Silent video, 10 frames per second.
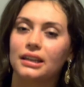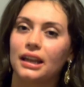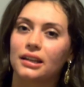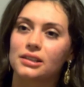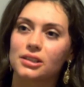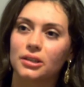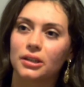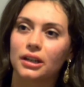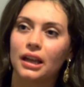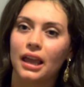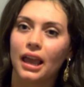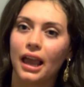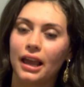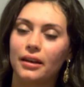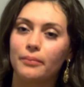an answer
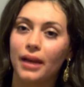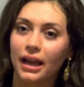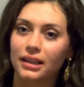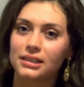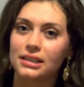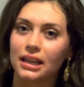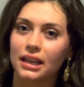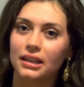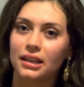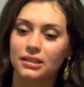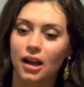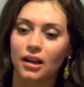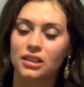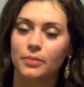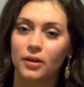in a magazine that
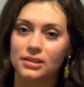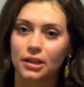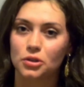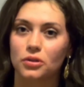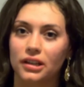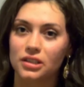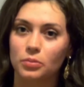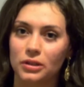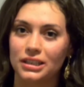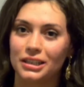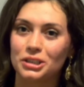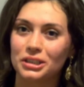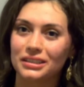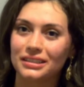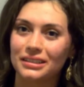talks about sexual
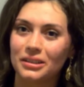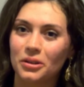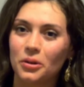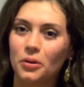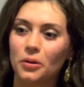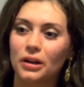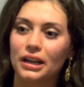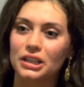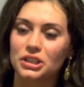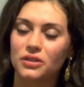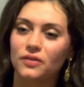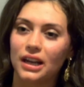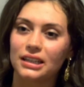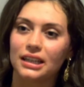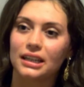exploitation? Or is she
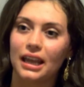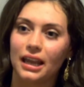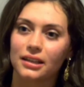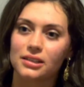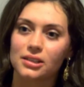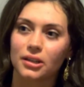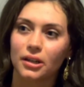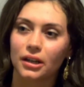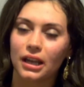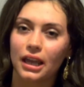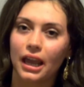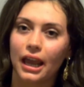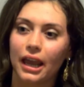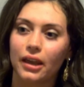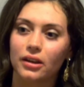finding an answer
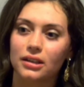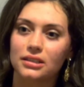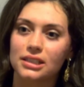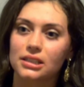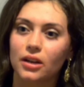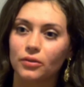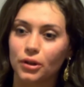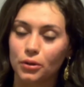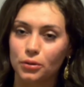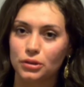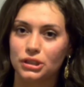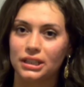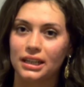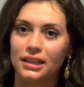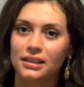and discovering who
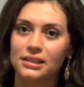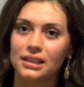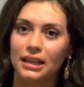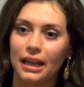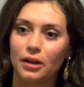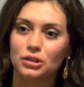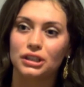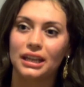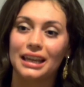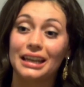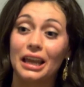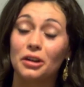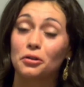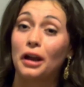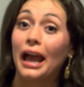she is and how she can
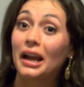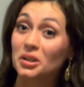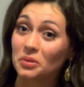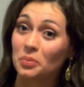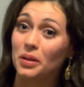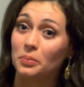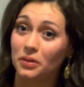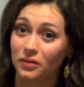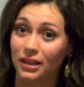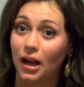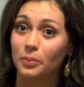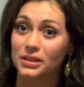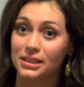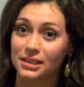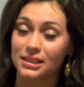interact with people of the
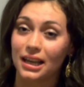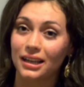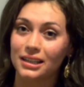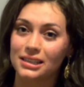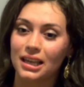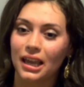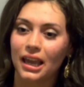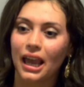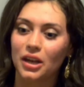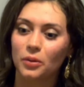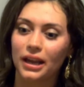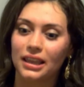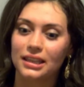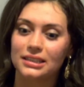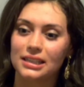opposite sex in a
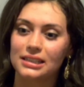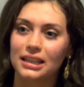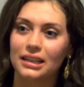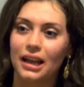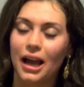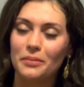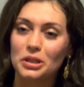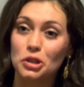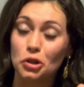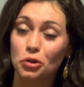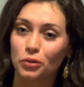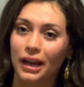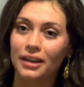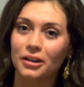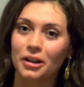way that doesn't
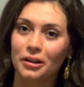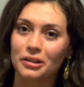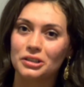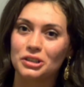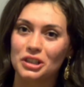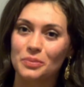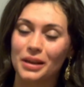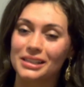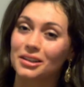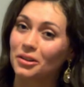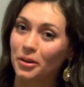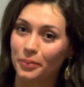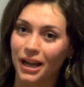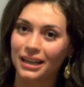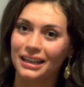degrade her just based on her
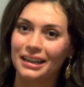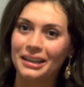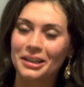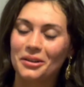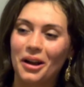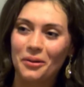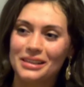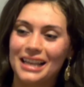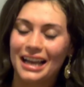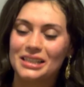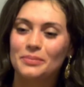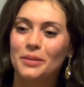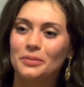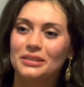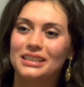body? I always ask
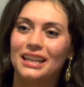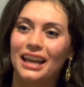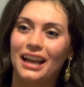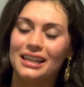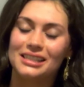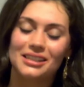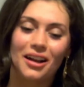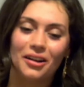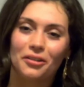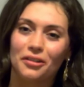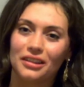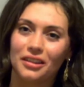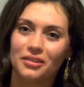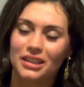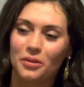people today, I saw a girl
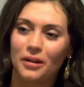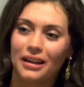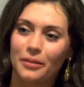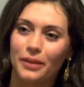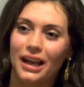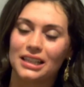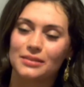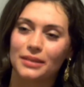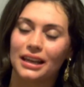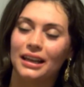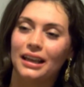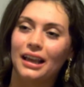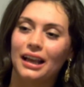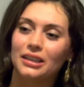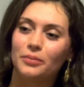the other day walking past me
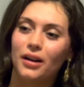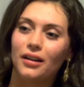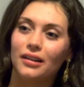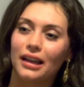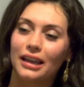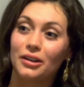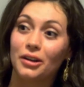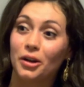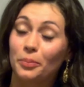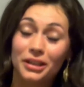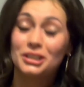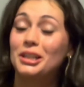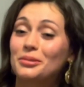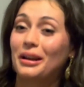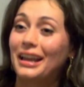at the mall, and her butt
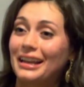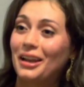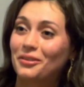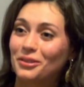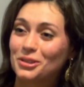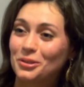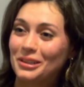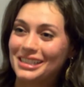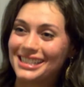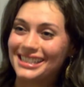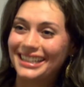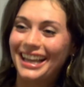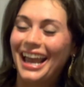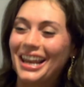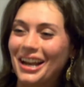cheeks were hanging out of her shorts.
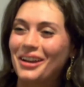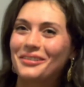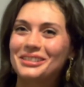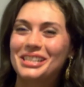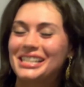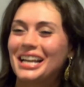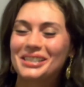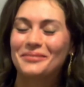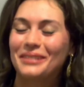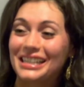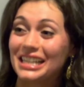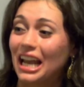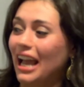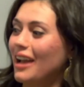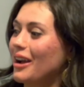And I just asked him, when I
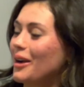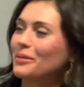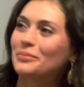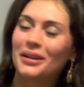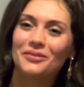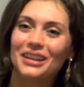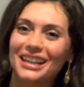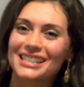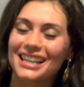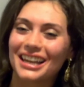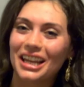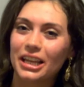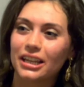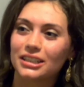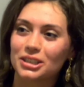said, I'm with my friend, I
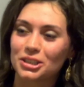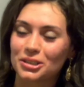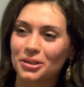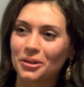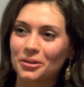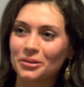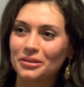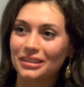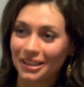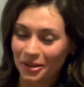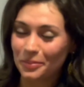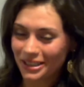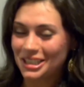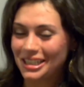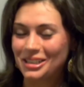said, does she know that her
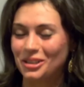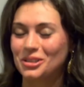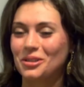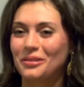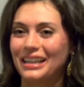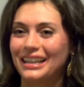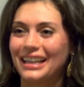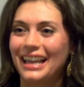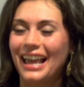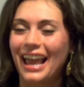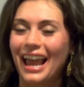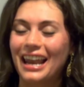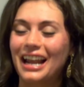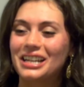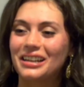butt cheeks are showing?
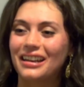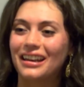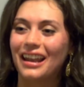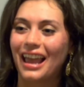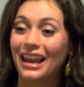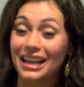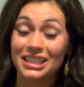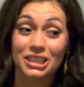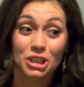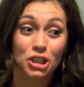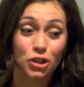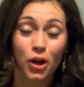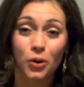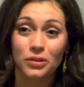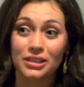And I said, does she
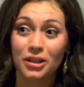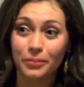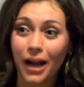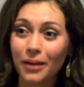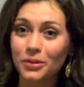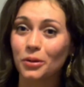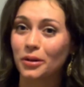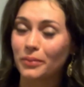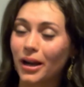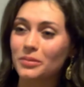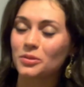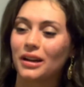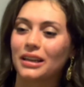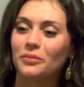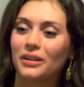know? Does her mom know? Her mom's
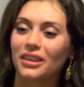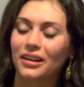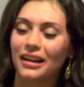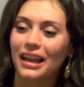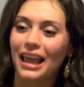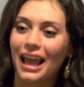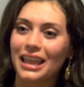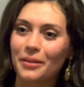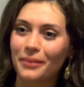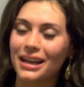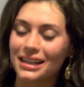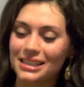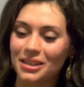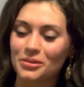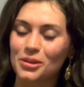walking with her. And it
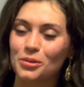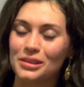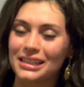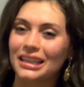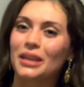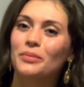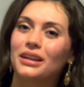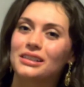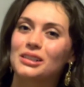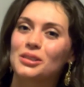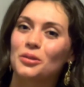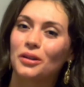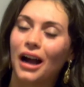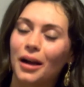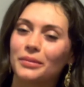might sound so silly because it's so
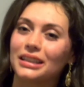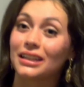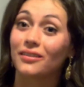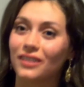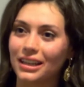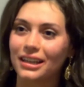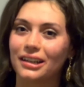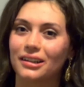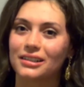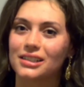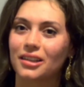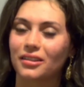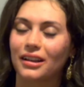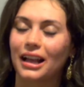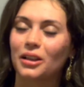common living here in
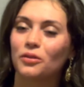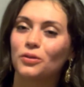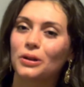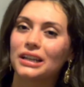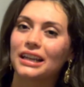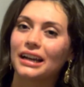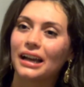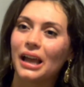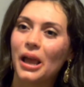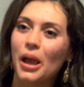Southern California.